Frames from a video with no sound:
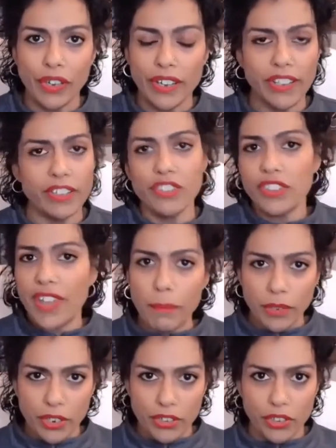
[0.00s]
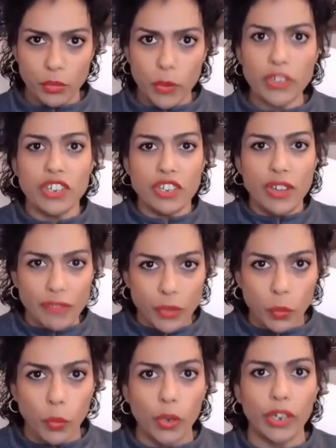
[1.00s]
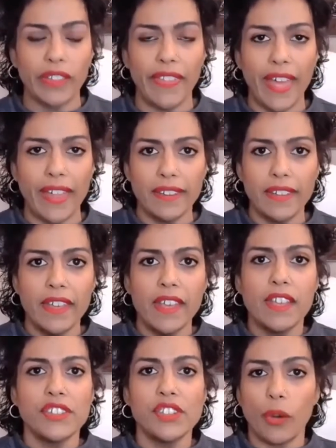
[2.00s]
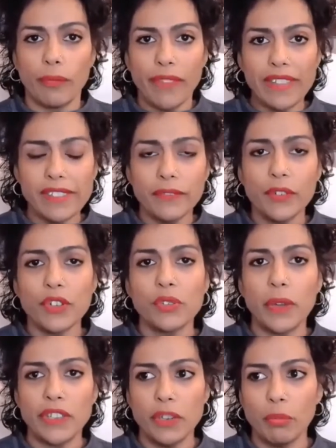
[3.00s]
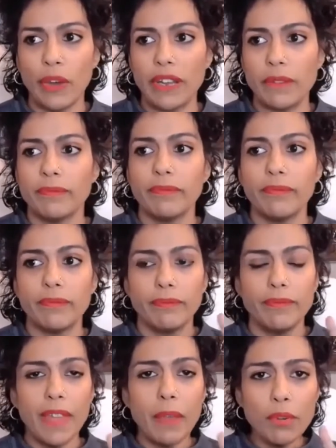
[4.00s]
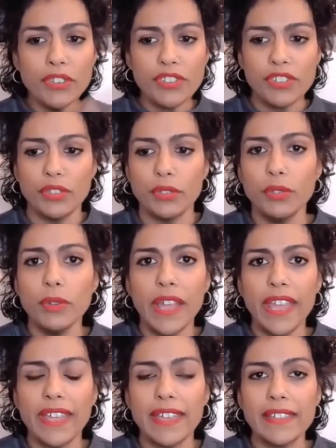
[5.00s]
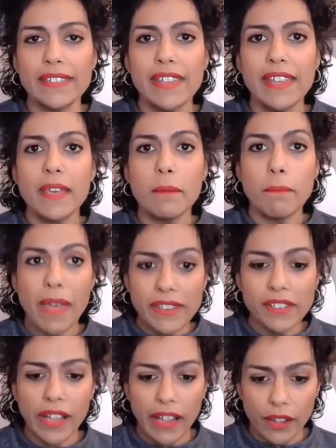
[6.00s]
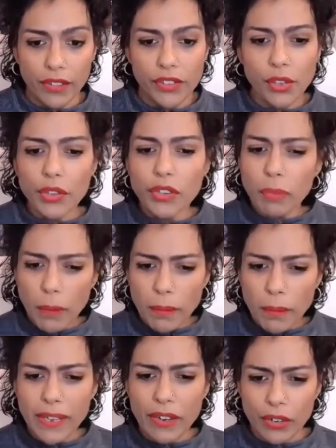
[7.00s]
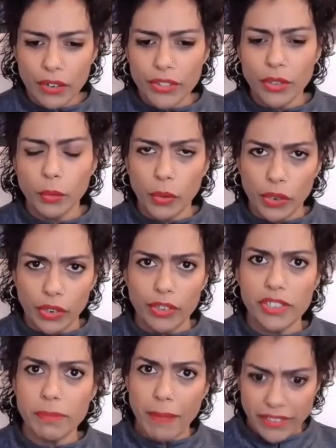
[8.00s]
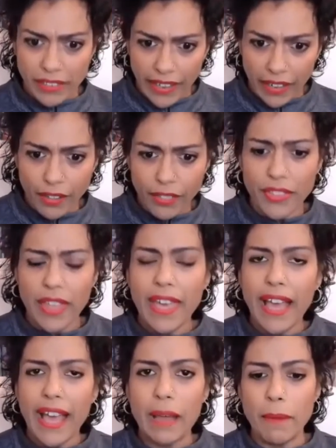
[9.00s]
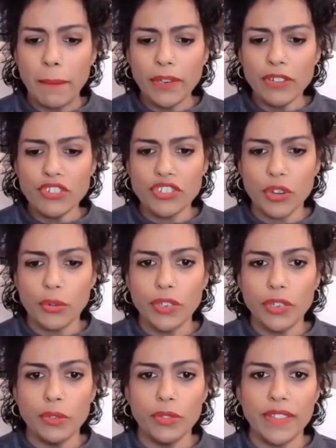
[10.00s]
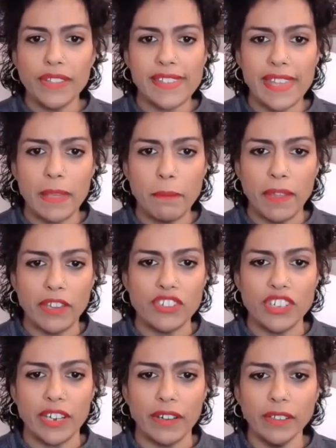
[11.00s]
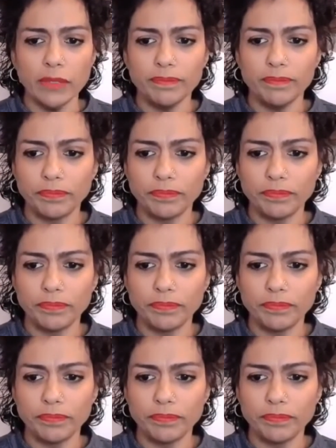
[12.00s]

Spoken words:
It doesn't just happen because you wish it. You have to work at that. So that's the first one, your brain. Number two is mental health. So you've probably heard the words mental health. I'm going to show you this image here.